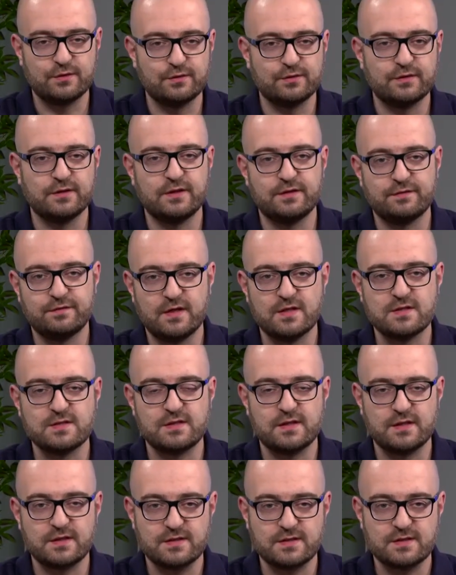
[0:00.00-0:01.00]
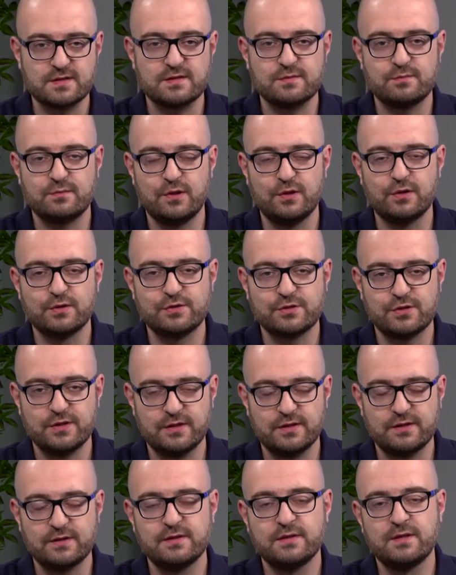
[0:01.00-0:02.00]
on the Fastex
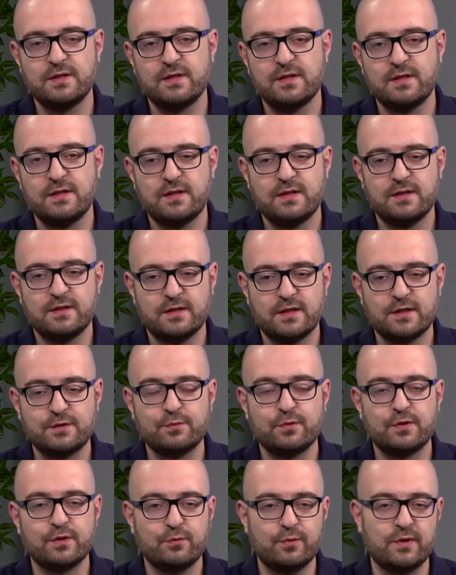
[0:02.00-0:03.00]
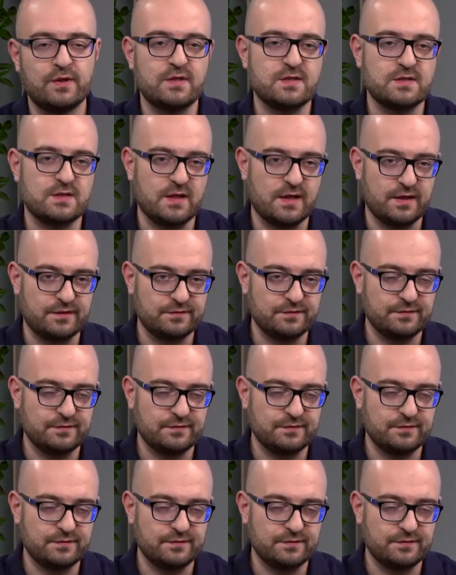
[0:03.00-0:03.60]
blockchain network when it's live.